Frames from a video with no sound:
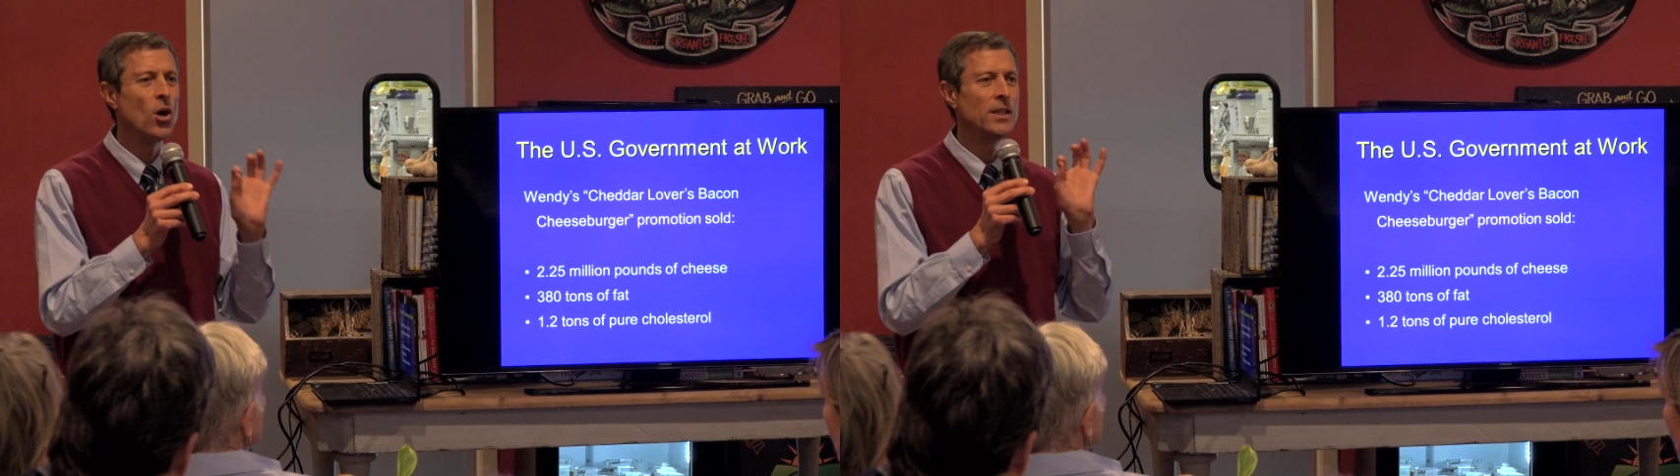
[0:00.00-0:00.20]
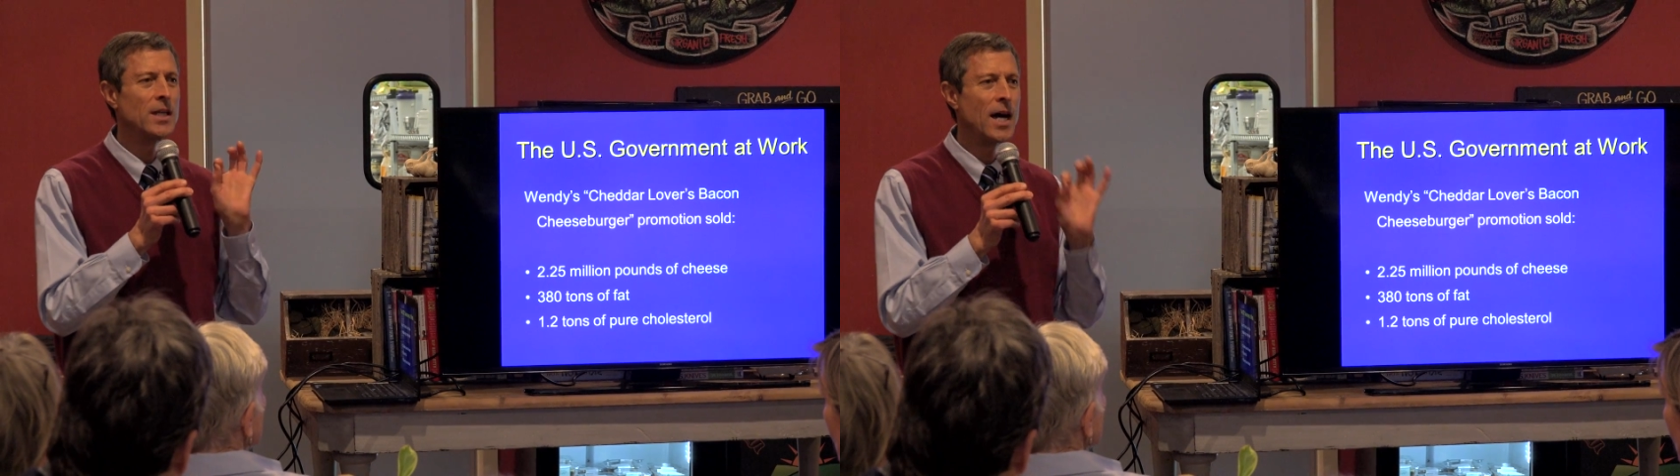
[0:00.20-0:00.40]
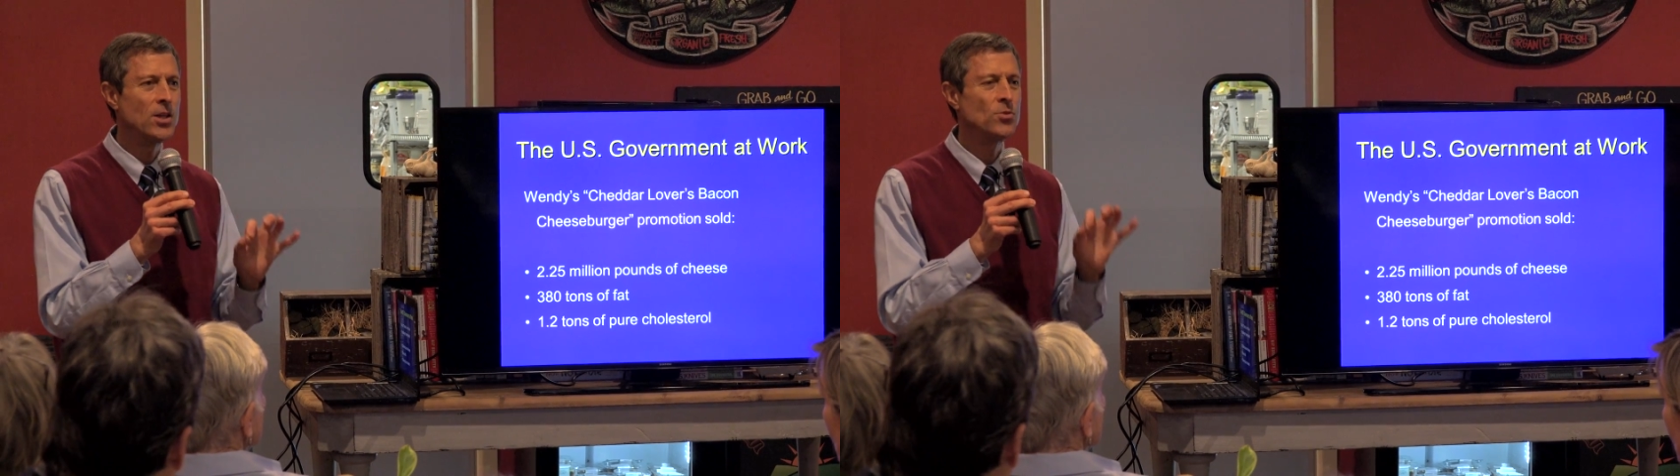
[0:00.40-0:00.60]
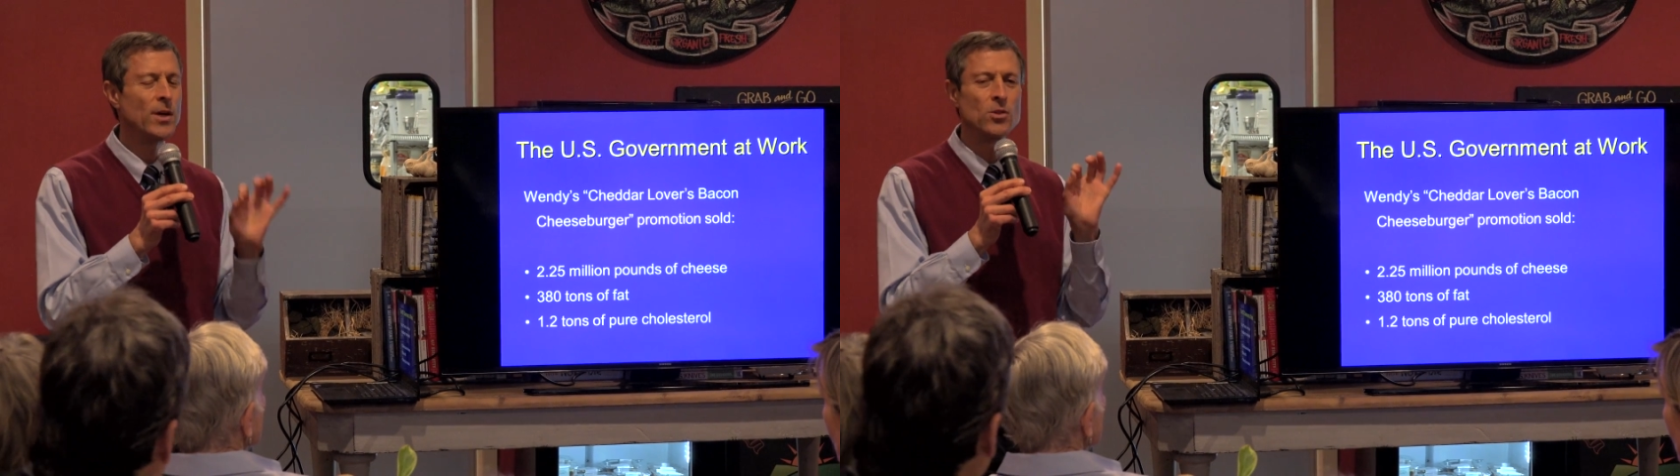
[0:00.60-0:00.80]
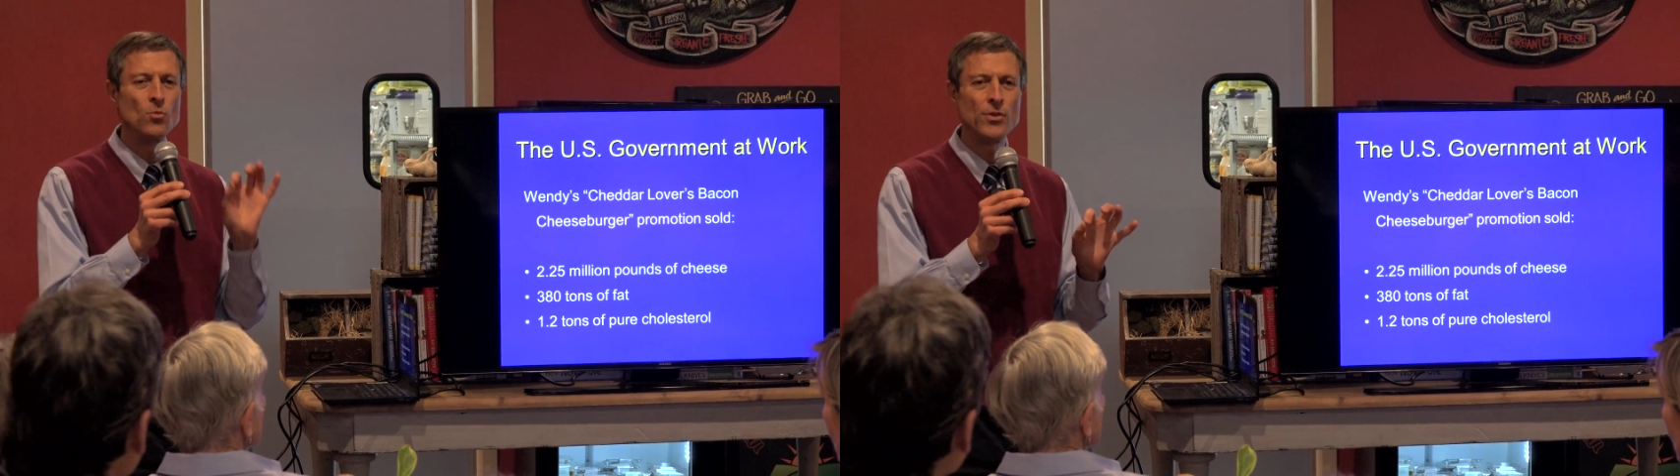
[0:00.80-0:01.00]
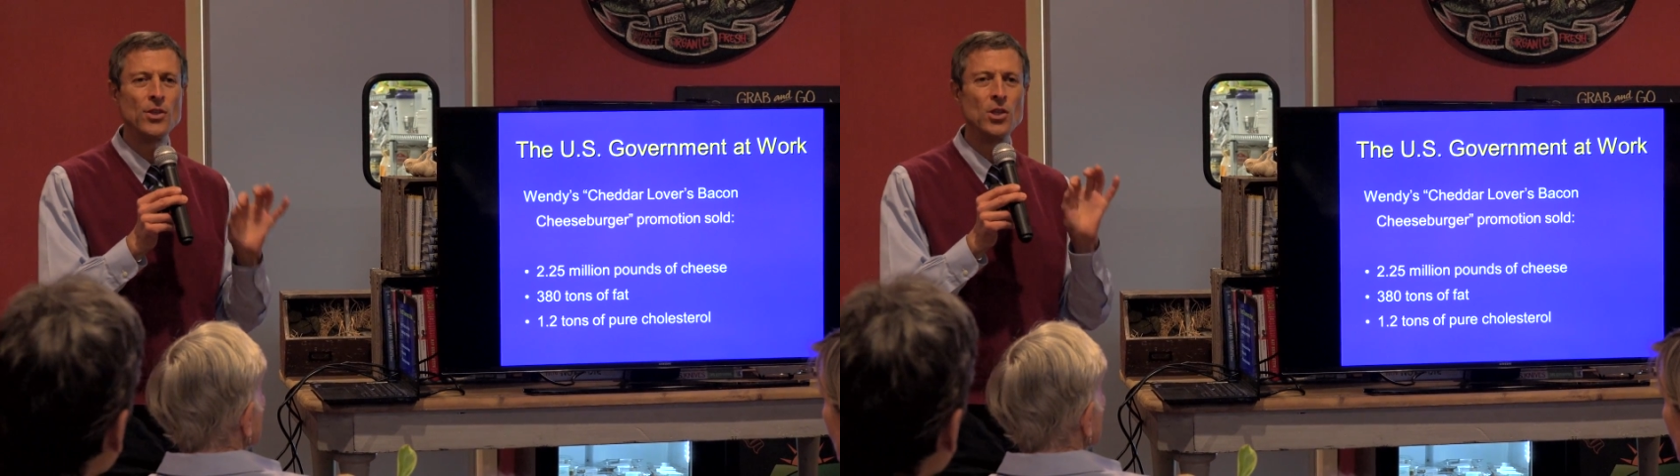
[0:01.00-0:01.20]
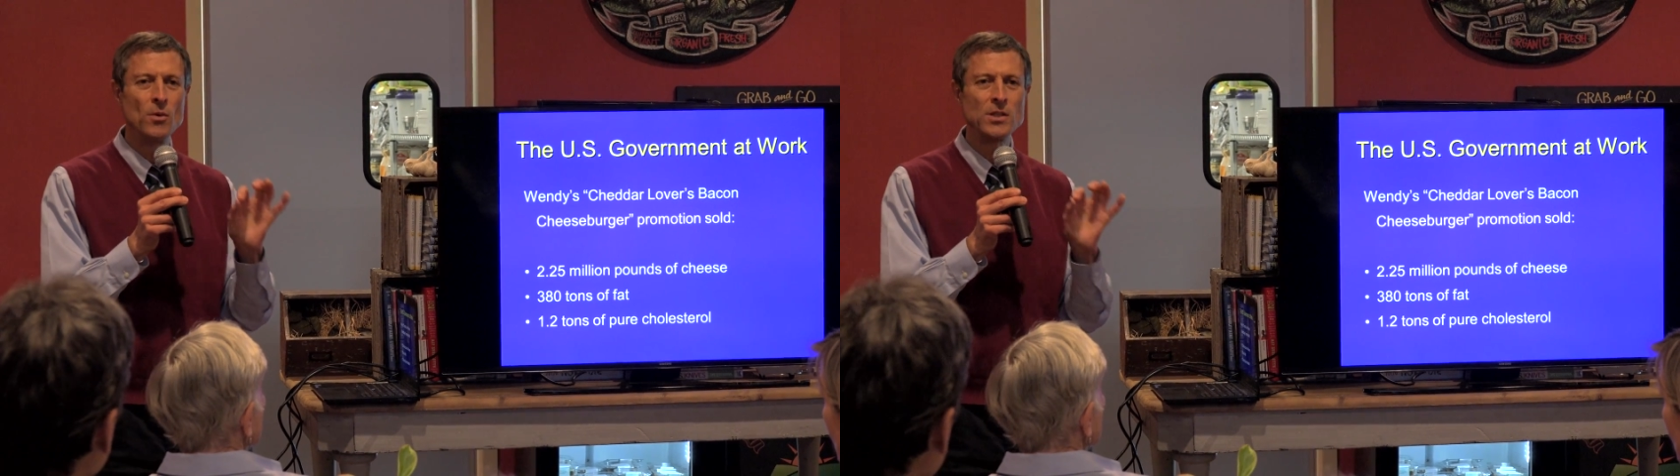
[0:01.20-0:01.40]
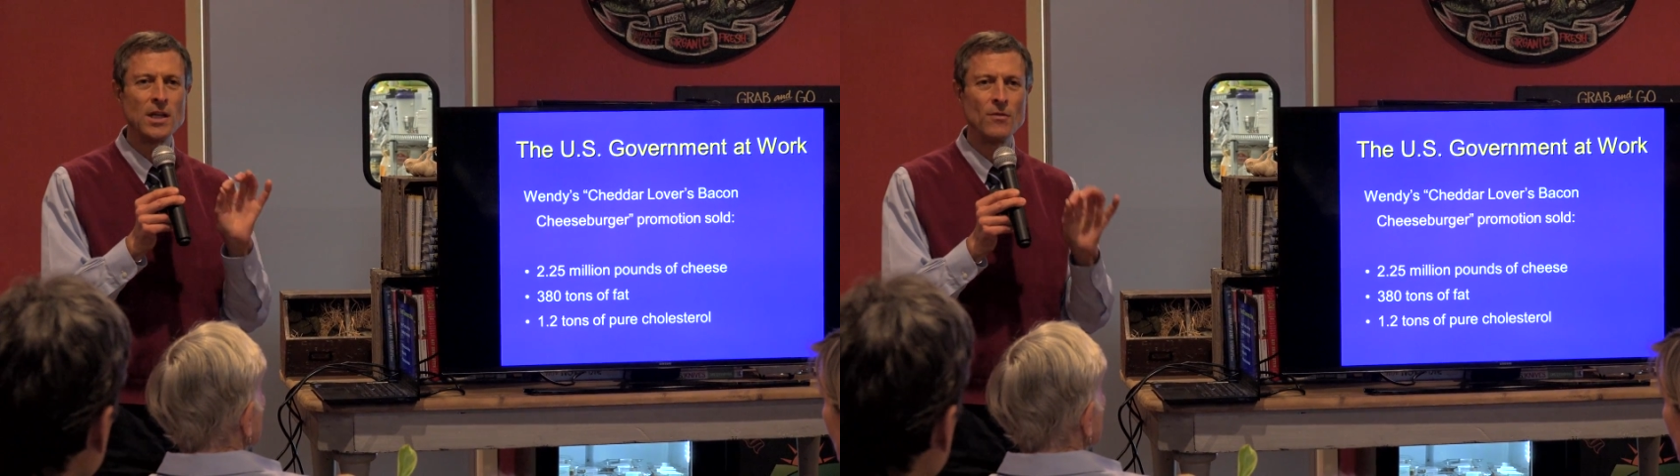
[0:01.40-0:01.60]
on contract with the
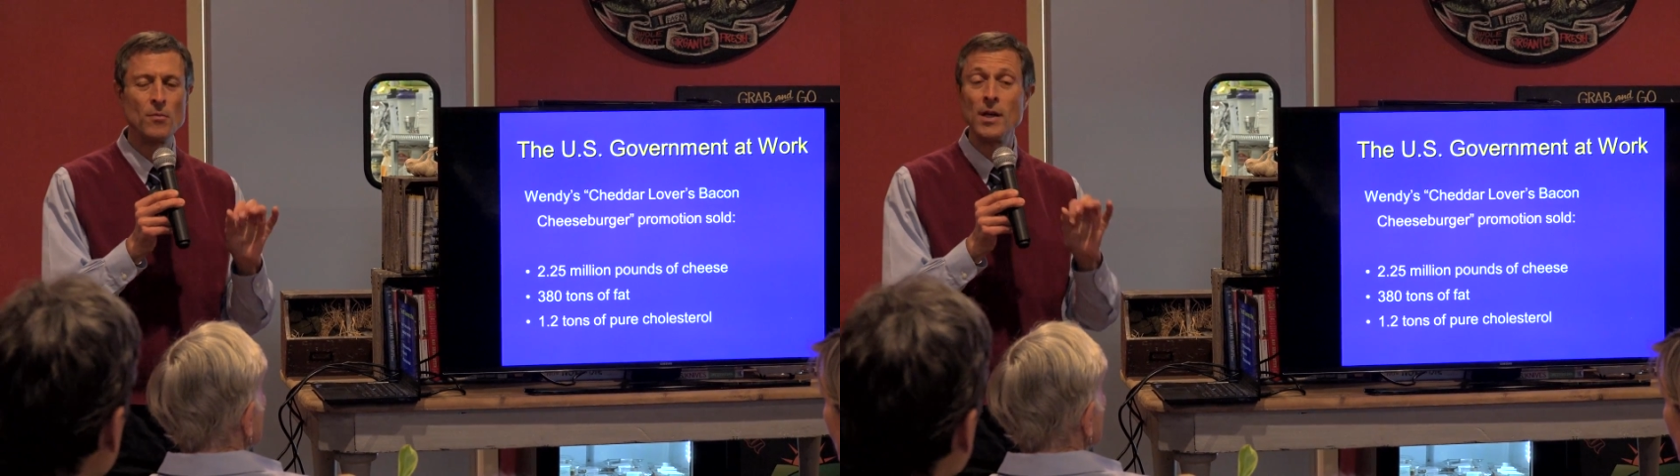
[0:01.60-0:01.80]
US government,